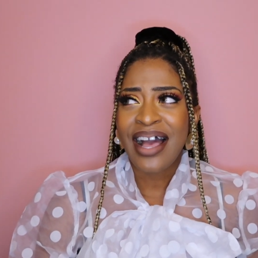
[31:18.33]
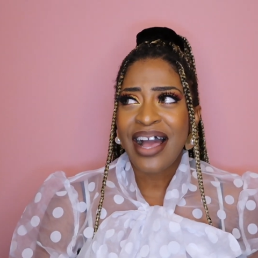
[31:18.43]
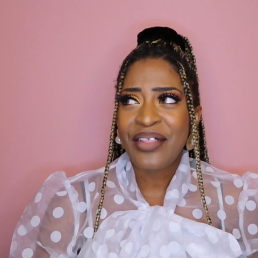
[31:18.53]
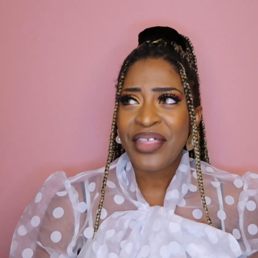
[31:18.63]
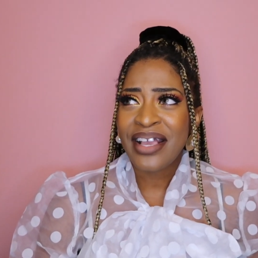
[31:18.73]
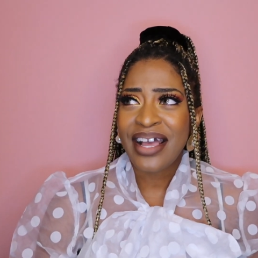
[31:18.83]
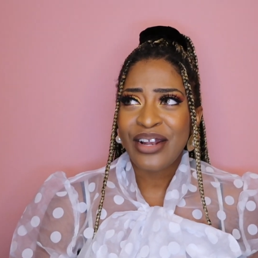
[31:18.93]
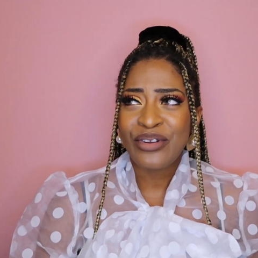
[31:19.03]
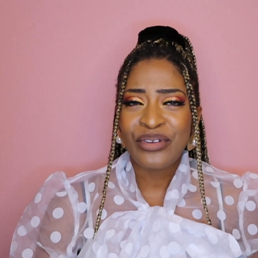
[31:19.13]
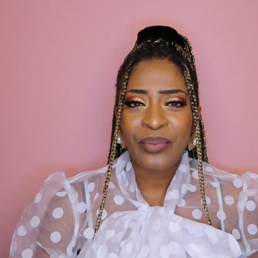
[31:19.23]
I think I
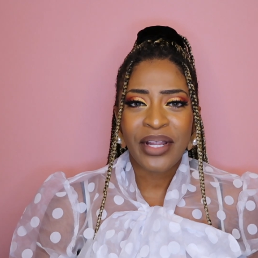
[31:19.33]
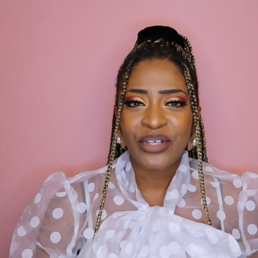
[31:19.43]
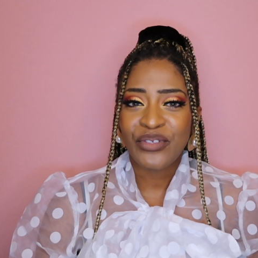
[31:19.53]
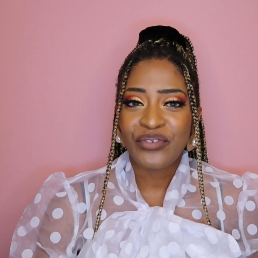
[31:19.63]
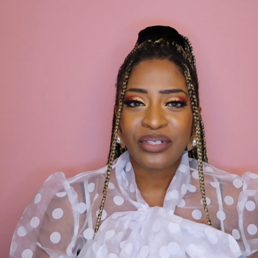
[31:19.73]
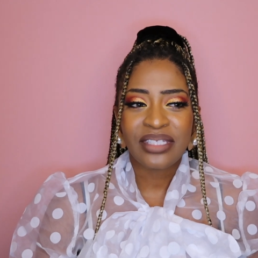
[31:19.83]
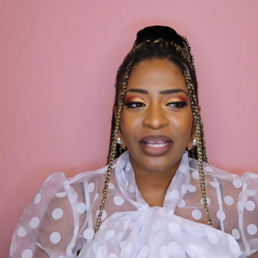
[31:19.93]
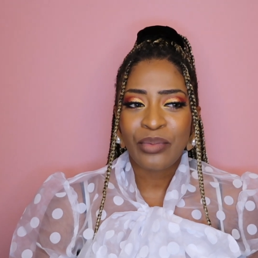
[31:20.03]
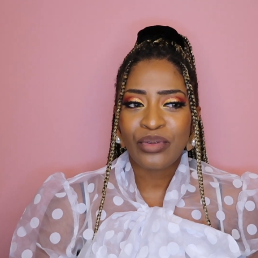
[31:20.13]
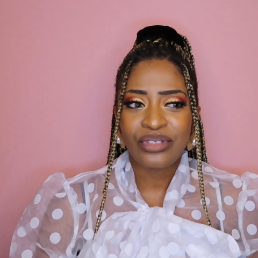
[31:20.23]
learned about her the first
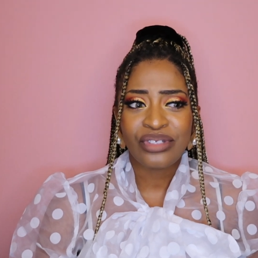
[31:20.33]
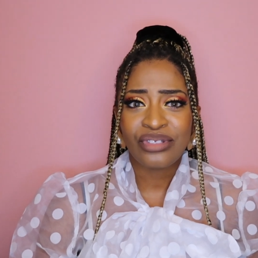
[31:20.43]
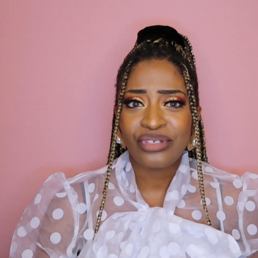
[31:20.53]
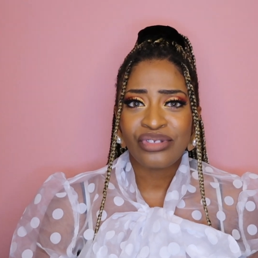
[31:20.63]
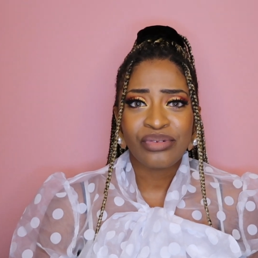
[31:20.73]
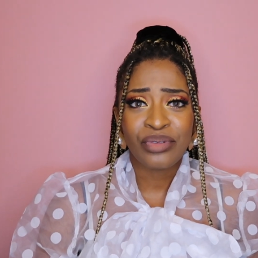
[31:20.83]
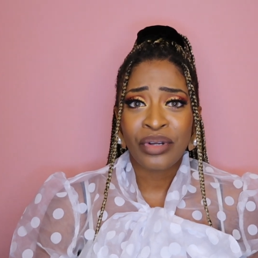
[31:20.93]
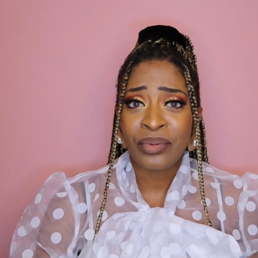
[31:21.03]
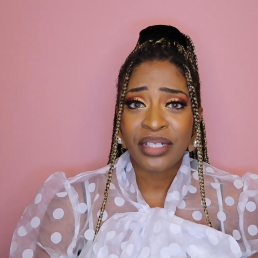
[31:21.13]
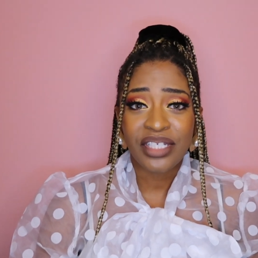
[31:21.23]
time. It was just a YouTube
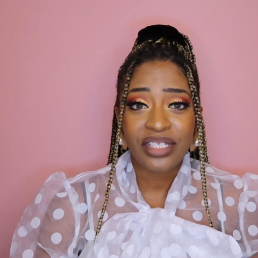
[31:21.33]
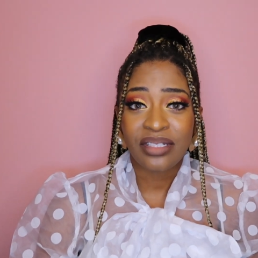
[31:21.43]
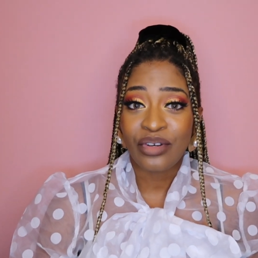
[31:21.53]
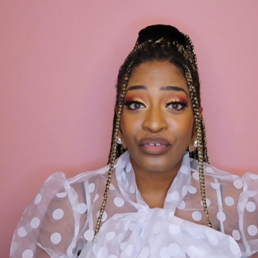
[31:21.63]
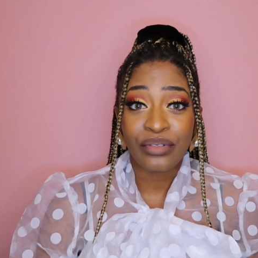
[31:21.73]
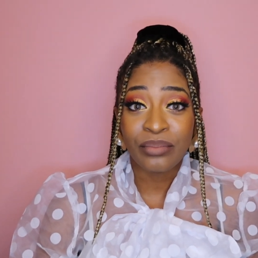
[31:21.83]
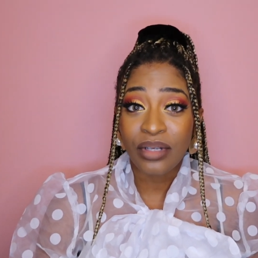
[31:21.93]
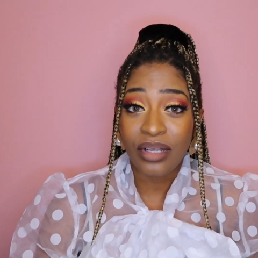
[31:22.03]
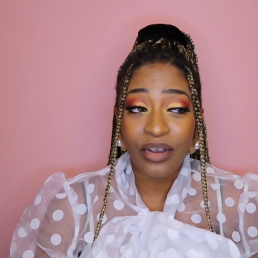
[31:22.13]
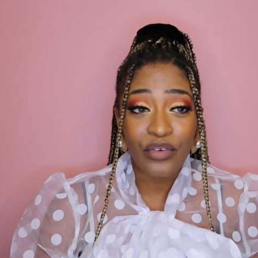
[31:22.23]
recommendation of
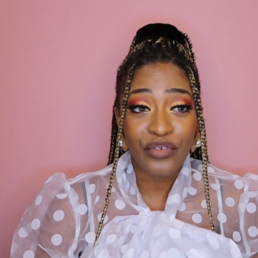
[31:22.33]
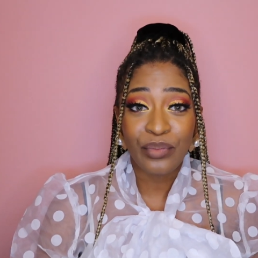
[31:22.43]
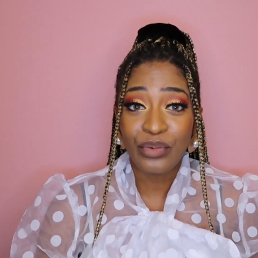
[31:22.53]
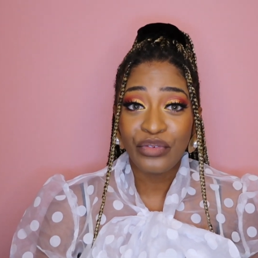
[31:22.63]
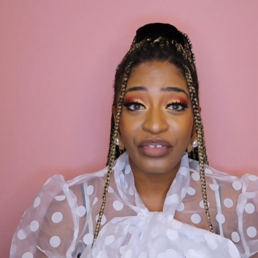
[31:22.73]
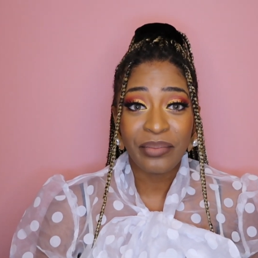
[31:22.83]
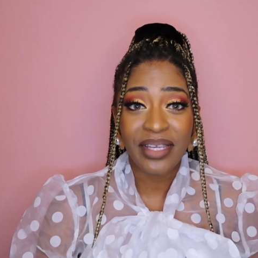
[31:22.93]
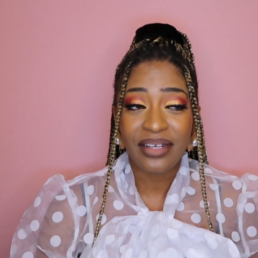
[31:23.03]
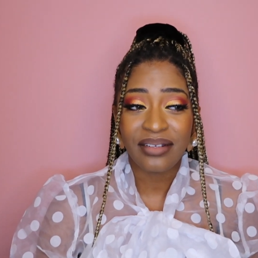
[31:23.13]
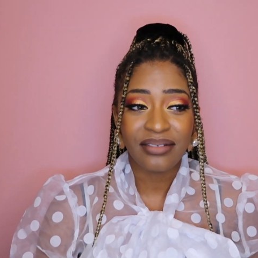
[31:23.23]
a movie
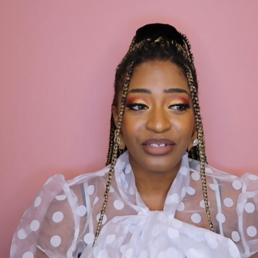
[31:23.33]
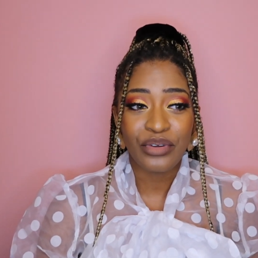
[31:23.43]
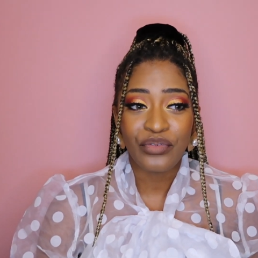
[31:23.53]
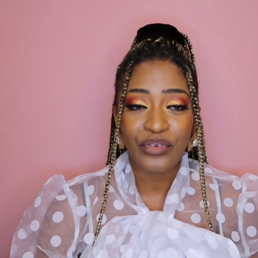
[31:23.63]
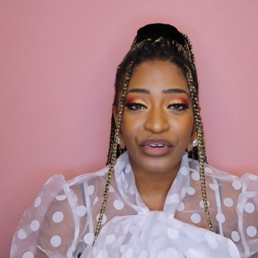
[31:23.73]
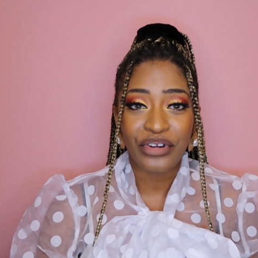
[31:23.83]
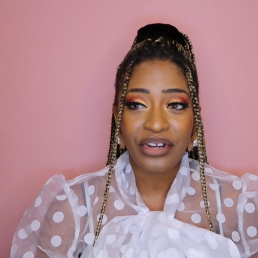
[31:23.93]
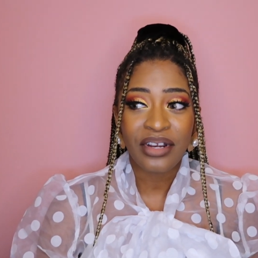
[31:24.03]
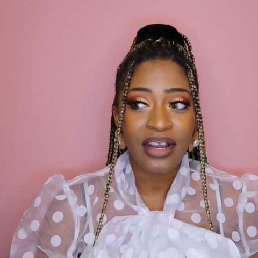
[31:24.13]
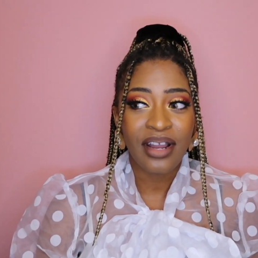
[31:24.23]
made, you know, for
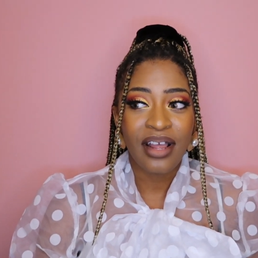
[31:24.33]
her.